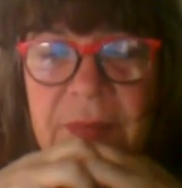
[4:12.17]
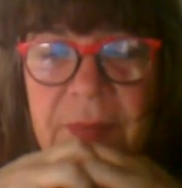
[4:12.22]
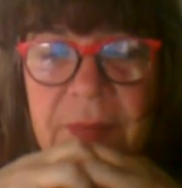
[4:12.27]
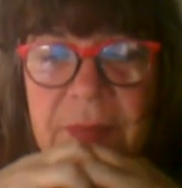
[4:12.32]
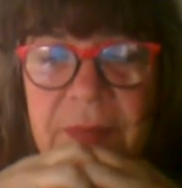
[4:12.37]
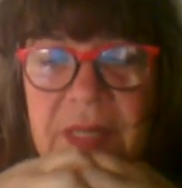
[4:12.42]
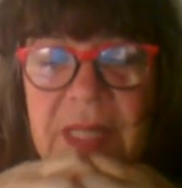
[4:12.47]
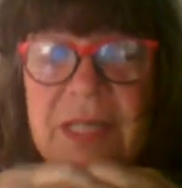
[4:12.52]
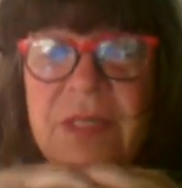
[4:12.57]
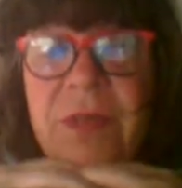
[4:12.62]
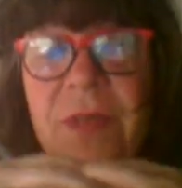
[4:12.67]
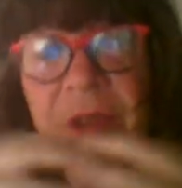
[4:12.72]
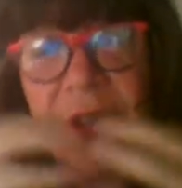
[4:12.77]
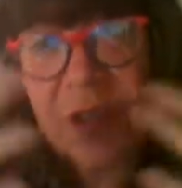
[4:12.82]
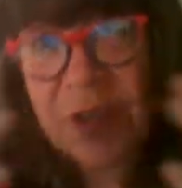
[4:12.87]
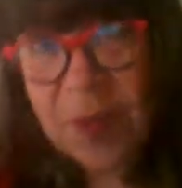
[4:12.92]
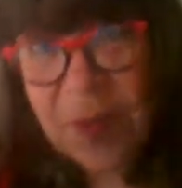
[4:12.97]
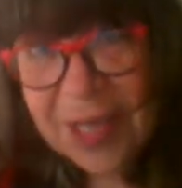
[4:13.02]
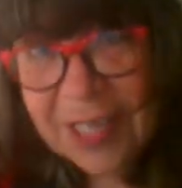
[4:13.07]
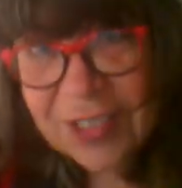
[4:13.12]
as far as
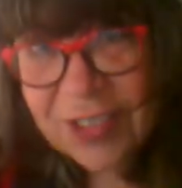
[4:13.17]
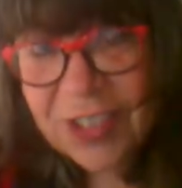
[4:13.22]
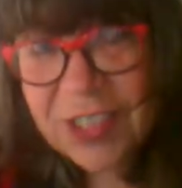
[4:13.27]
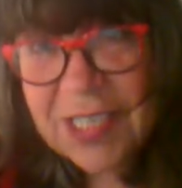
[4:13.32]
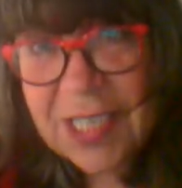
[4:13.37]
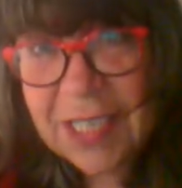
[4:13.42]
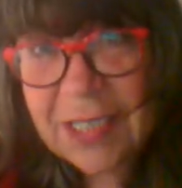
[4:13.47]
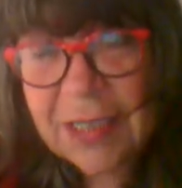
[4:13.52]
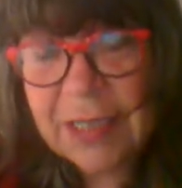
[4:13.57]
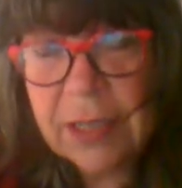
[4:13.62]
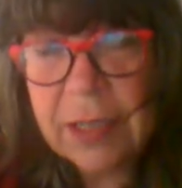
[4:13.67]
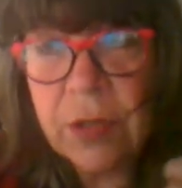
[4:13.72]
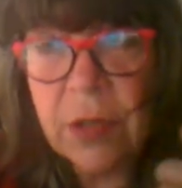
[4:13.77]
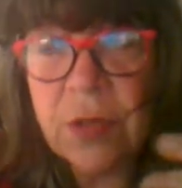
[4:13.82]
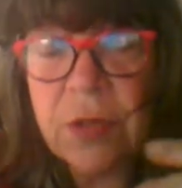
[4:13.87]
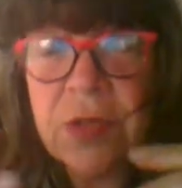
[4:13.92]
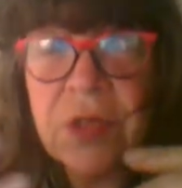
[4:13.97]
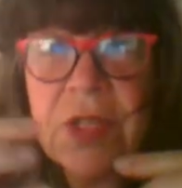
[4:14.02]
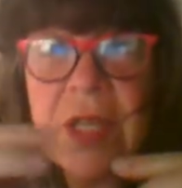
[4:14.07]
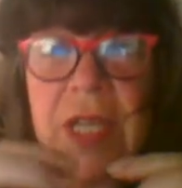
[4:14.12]
my understanding
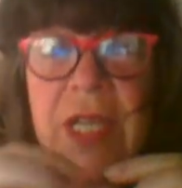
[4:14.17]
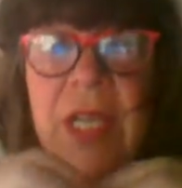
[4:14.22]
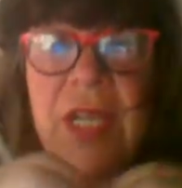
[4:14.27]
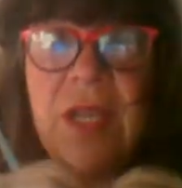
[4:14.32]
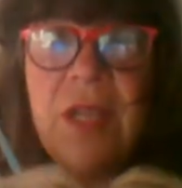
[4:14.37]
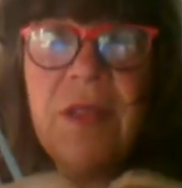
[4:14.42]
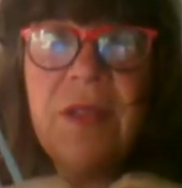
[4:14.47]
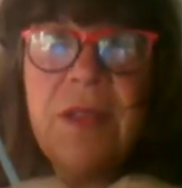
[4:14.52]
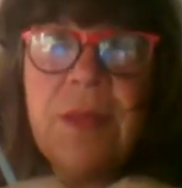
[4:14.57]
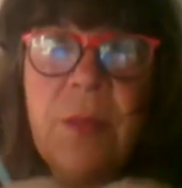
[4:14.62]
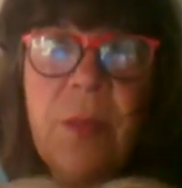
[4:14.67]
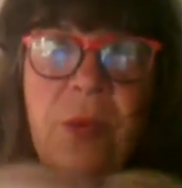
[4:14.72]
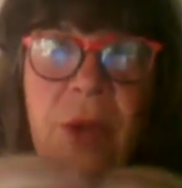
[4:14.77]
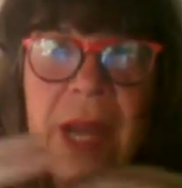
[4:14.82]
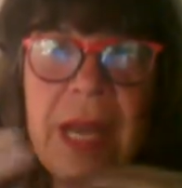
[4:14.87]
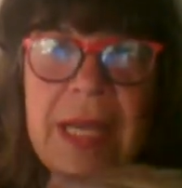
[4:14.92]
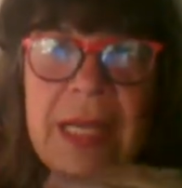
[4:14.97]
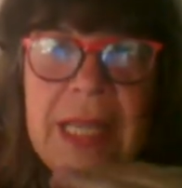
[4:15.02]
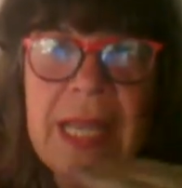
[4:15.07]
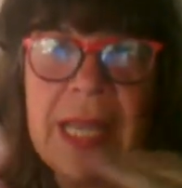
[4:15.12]
goes, the
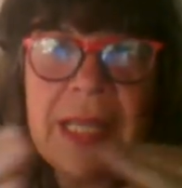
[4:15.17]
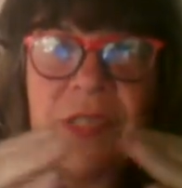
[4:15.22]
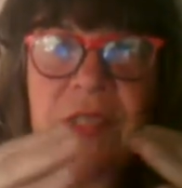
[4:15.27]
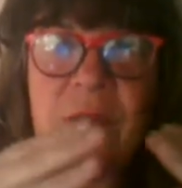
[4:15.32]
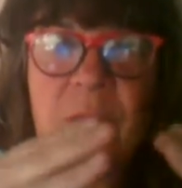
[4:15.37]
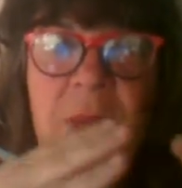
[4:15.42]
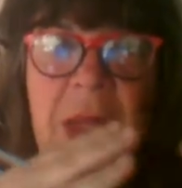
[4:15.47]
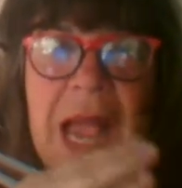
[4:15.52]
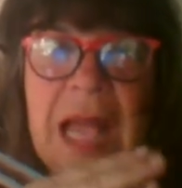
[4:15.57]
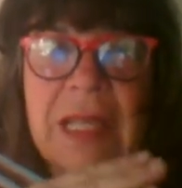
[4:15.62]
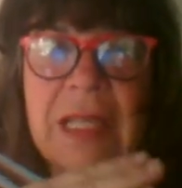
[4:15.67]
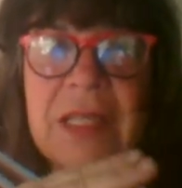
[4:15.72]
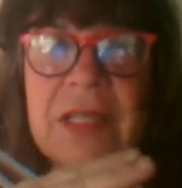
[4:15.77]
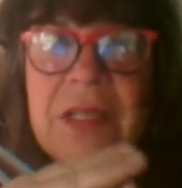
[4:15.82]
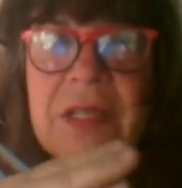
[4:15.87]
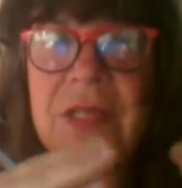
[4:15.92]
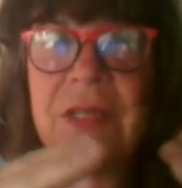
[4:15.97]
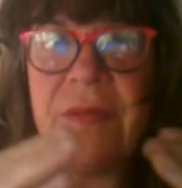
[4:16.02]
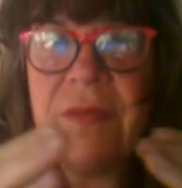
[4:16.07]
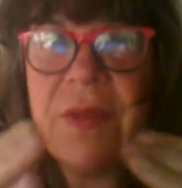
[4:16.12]
brain gets
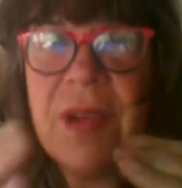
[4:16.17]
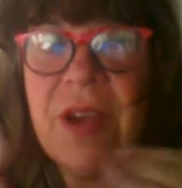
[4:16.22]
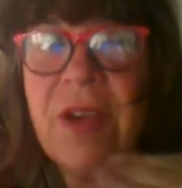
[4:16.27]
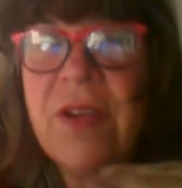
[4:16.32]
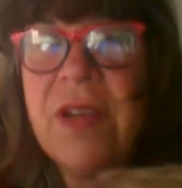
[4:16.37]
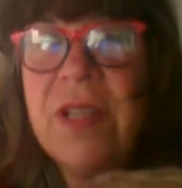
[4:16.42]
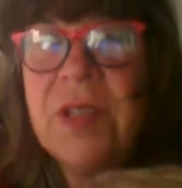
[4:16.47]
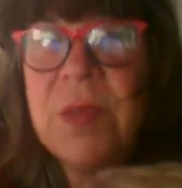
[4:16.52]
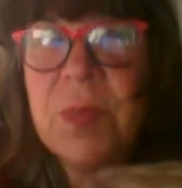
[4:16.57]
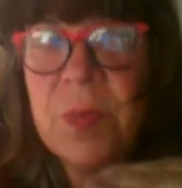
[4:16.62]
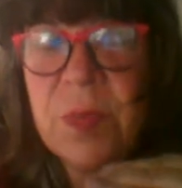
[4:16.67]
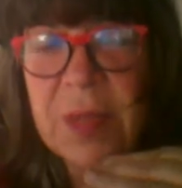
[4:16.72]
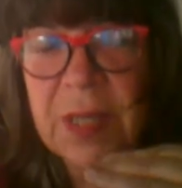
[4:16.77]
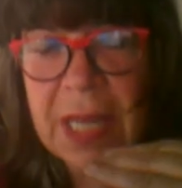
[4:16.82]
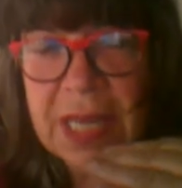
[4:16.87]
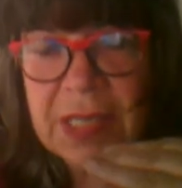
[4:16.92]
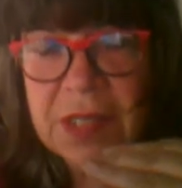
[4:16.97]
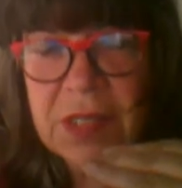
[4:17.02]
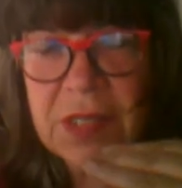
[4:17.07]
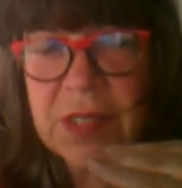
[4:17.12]
balanced in various
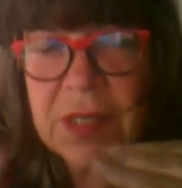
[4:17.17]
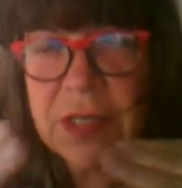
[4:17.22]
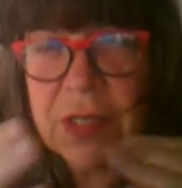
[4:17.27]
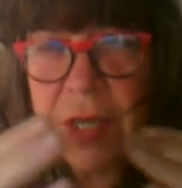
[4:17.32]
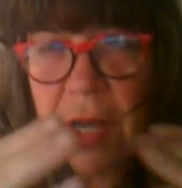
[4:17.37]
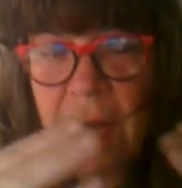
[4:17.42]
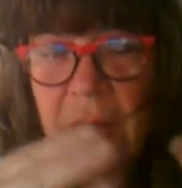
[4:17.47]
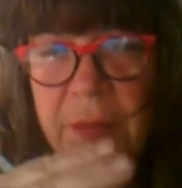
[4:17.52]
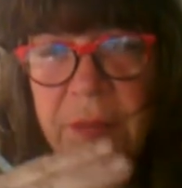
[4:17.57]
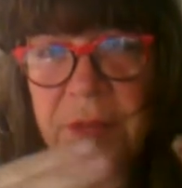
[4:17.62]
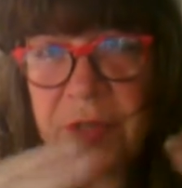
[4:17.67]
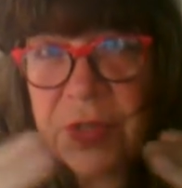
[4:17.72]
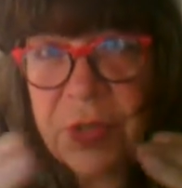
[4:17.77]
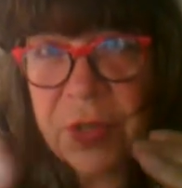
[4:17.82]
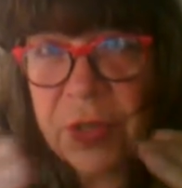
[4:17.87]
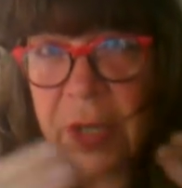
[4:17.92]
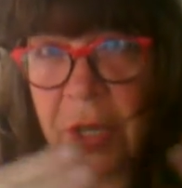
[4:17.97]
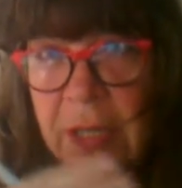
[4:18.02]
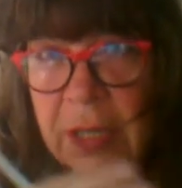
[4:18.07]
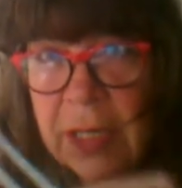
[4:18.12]
places and times
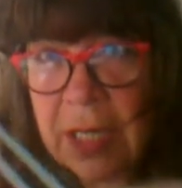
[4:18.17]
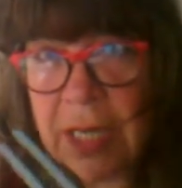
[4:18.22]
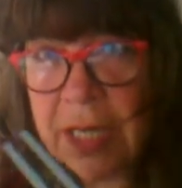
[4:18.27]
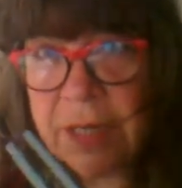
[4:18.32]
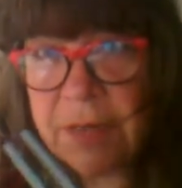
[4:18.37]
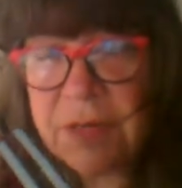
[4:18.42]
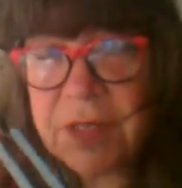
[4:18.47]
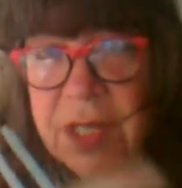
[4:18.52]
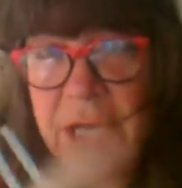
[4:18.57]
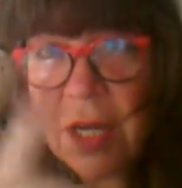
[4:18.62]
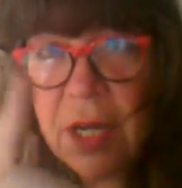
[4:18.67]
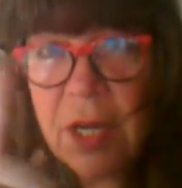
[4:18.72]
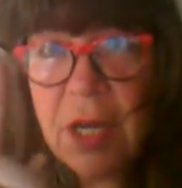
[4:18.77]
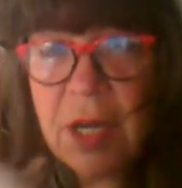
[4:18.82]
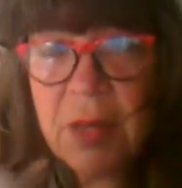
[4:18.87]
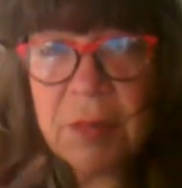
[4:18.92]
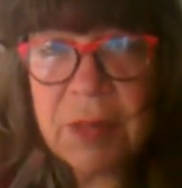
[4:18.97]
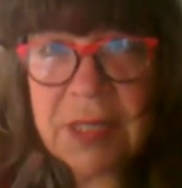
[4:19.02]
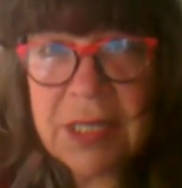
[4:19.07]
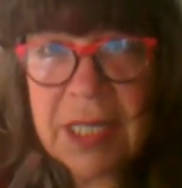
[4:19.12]
during our lives,
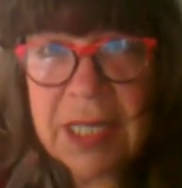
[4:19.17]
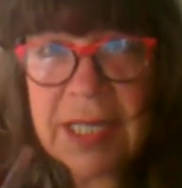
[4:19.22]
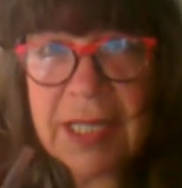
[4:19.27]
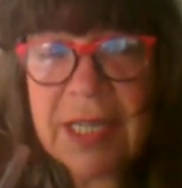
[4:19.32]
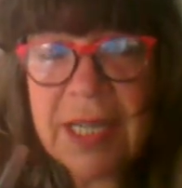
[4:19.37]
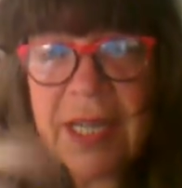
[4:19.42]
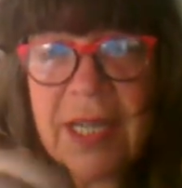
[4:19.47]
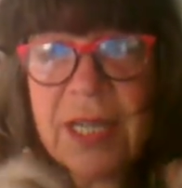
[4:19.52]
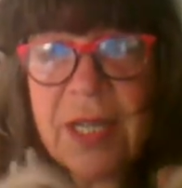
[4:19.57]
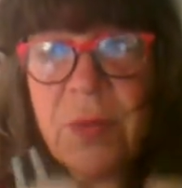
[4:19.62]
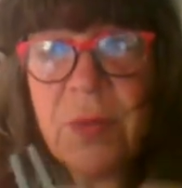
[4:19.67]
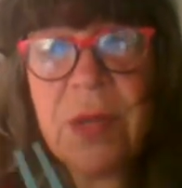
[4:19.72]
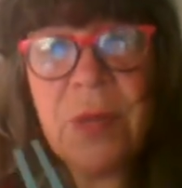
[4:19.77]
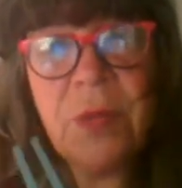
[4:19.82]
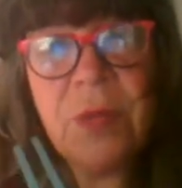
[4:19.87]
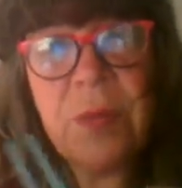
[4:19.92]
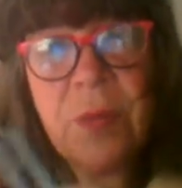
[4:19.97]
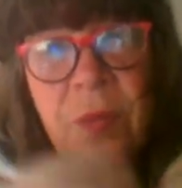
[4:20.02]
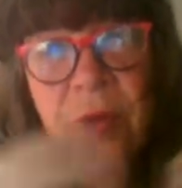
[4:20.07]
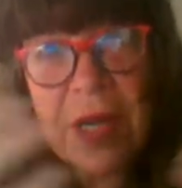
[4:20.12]
particularly when
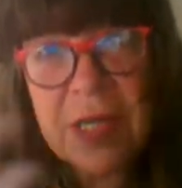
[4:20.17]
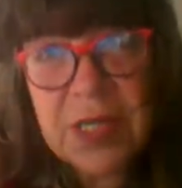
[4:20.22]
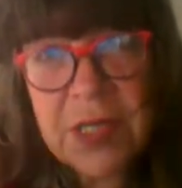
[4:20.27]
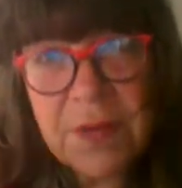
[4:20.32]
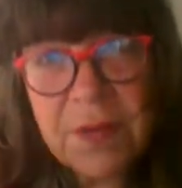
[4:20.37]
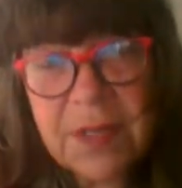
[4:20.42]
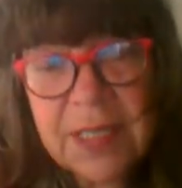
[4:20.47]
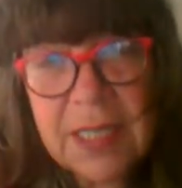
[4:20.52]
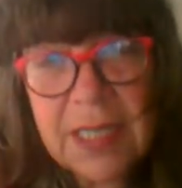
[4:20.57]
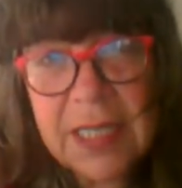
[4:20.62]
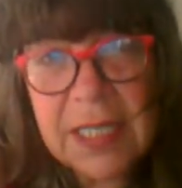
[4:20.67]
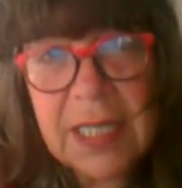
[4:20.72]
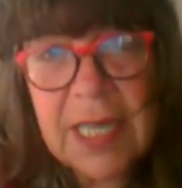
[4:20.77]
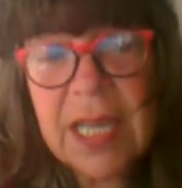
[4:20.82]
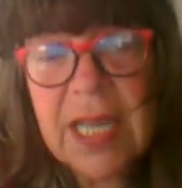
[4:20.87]
we're breastfeeding,